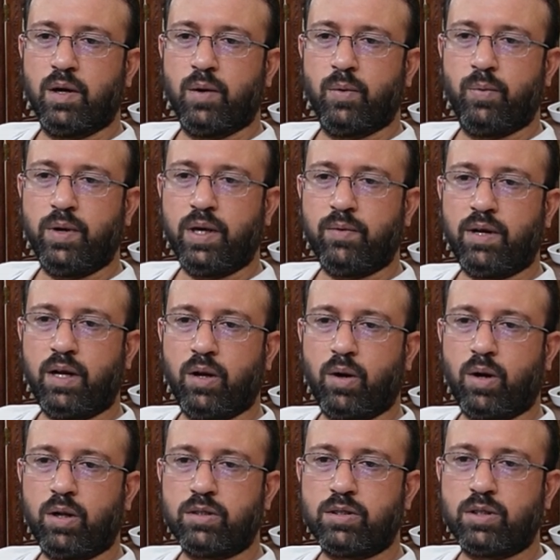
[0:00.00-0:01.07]
We will
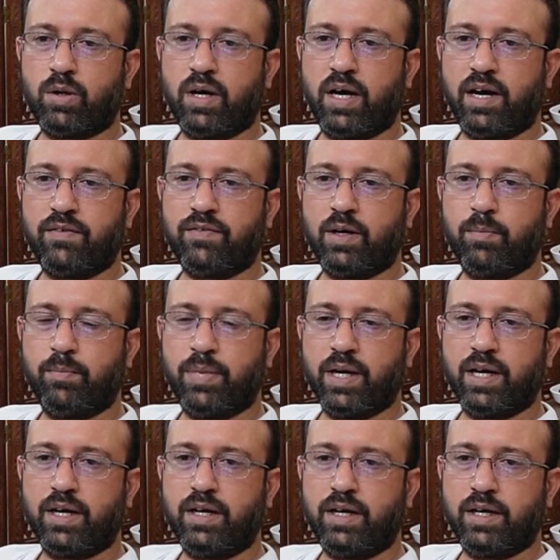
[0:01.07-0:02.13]
also have a
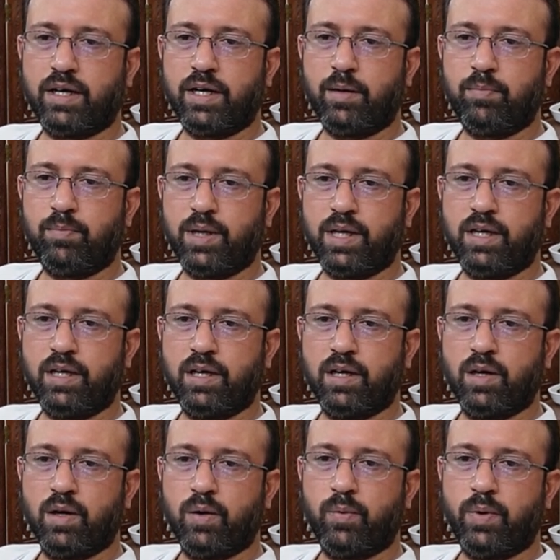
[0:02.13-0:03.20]
parent array P
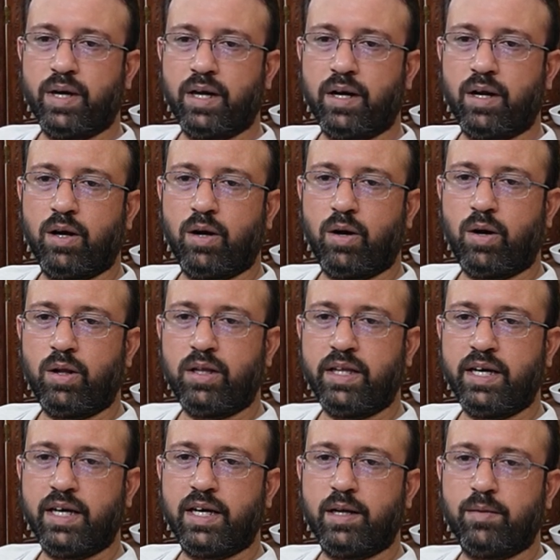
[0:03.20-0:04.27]
where all
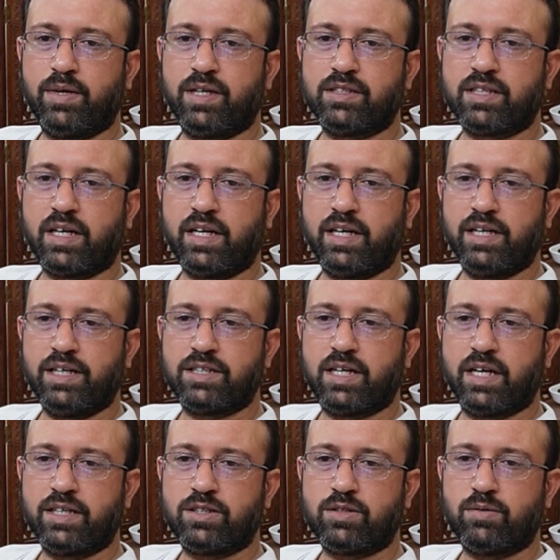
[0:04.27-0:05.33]
the elements are
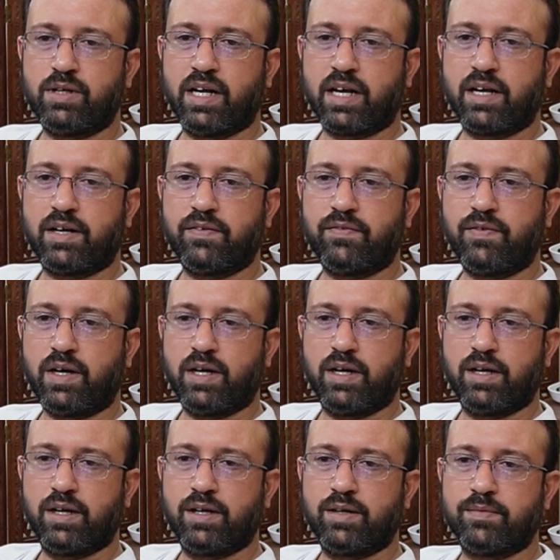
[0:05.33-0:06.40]
initialized to
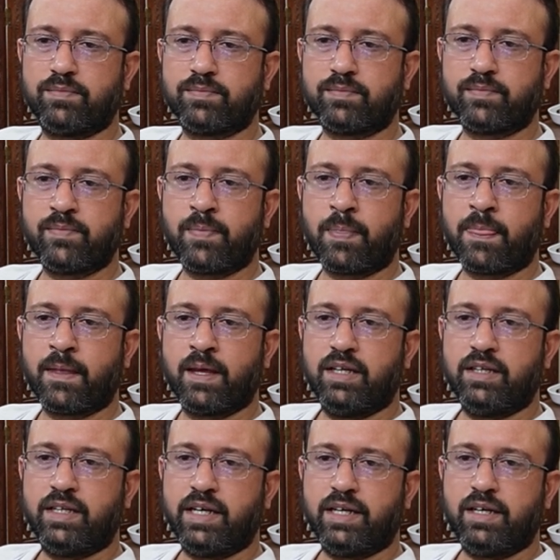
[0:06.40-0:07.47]
-1.
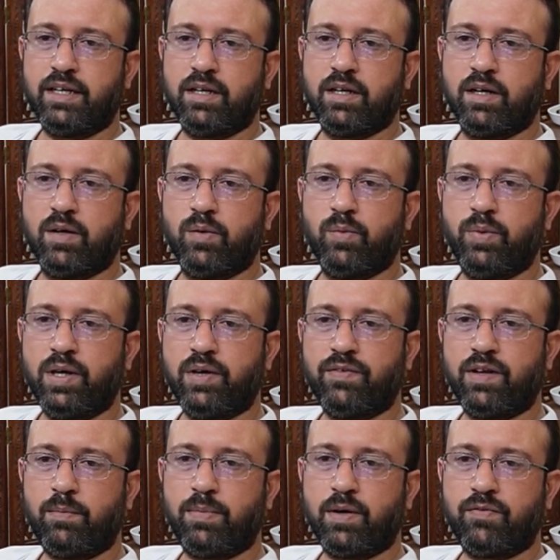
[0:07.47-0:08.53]
Then we
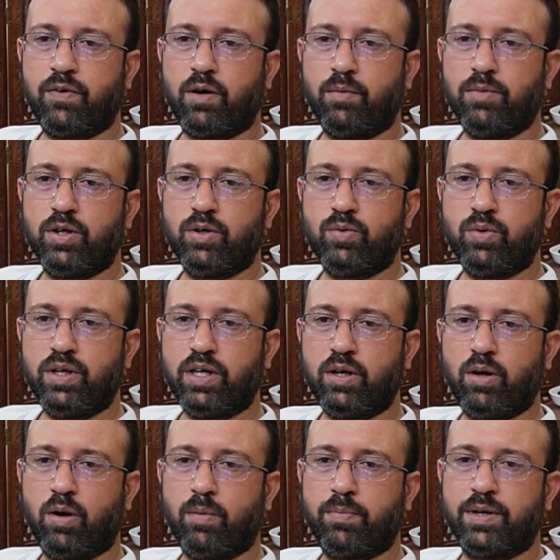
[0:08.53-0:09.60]
will perform union
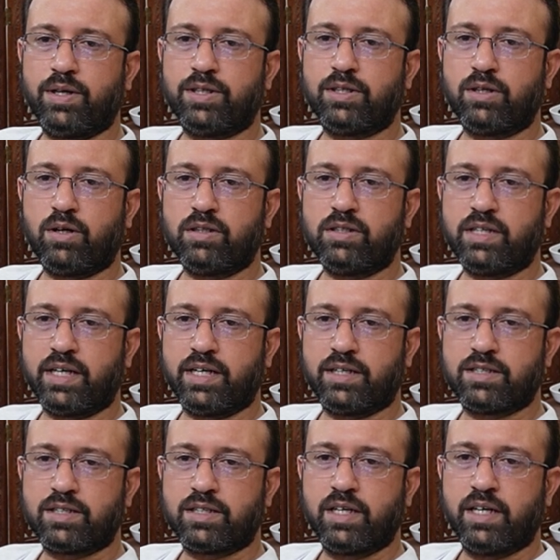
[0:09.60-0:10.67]
operation on
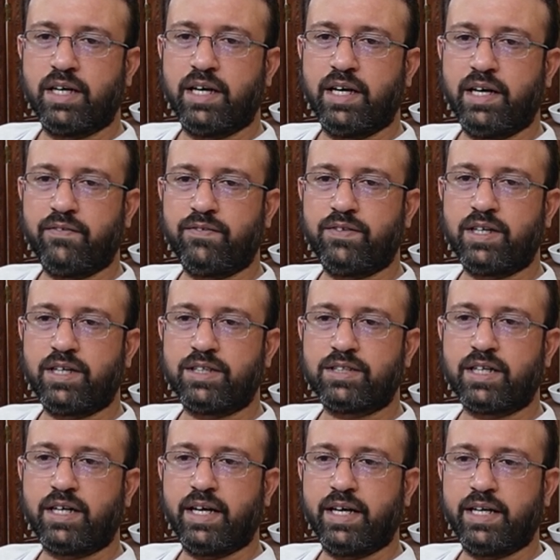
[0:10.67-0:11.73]
sets if there is
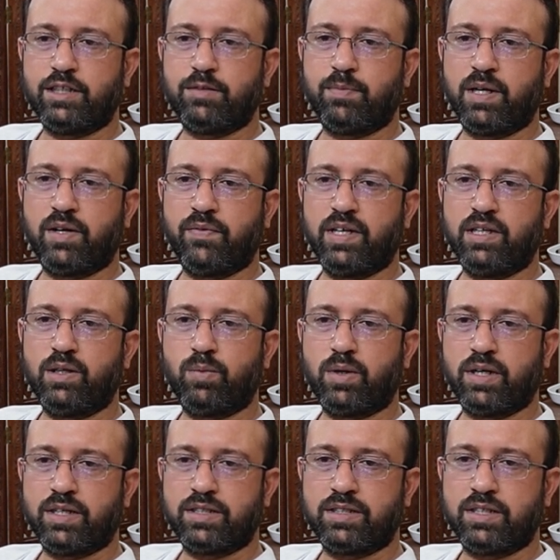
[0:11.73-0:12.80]
an edge between the
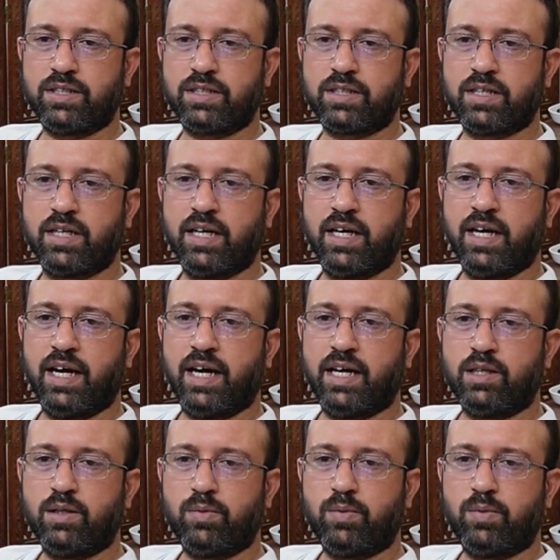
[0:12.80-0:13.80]
vertices and the